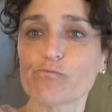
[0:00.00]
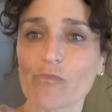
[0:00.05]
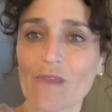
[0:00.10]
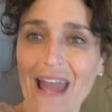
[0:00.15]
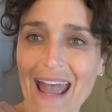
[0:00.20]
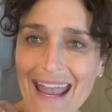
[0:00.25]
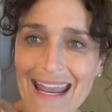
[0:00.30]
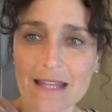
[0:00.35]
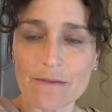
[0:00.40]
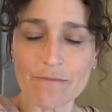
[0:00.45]

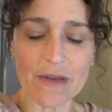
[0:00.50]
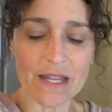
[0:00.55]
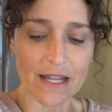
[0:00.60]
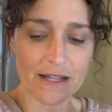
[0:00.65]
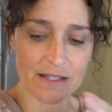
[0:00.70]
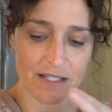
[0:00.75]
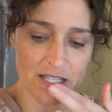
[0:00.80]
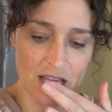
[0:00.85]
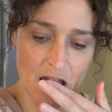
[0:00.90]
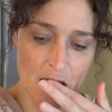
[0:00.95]
8
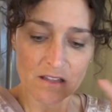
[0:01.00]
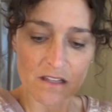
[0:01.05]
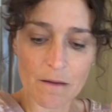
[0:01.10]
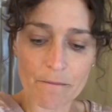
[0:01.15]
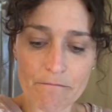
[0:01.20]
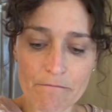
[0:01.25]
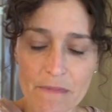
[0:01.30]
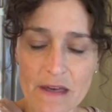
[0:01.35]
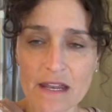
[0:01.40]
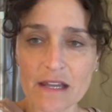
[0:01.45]
minutes. The
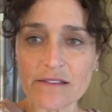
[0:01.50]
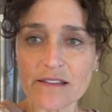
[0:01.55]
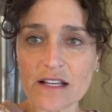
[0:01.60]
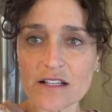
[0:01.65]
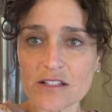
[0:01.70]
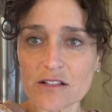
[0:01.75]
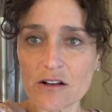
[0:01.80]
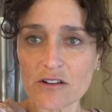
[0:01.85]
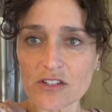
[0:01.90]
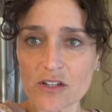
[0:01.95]
minute they
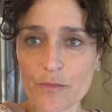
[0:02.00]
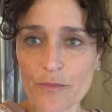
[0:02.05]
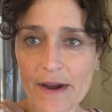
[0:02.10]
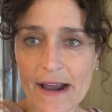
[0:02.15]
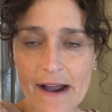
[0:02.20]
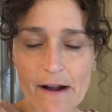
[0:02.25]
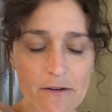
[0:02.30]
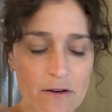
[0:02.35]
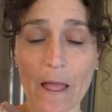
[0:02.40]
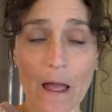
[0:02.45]
start to
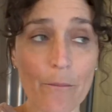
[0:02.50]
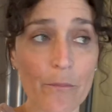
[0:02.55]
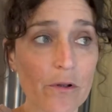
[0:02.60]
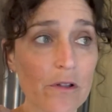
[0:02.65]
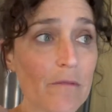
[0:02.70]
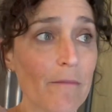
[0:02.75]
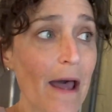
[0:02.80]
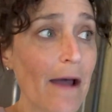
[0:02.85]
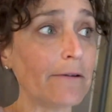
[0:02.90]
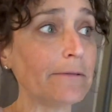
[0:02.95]
brown, I pull
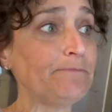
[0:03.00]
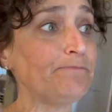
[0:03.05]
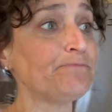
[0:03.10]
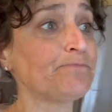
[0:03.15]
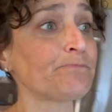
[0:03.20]
them out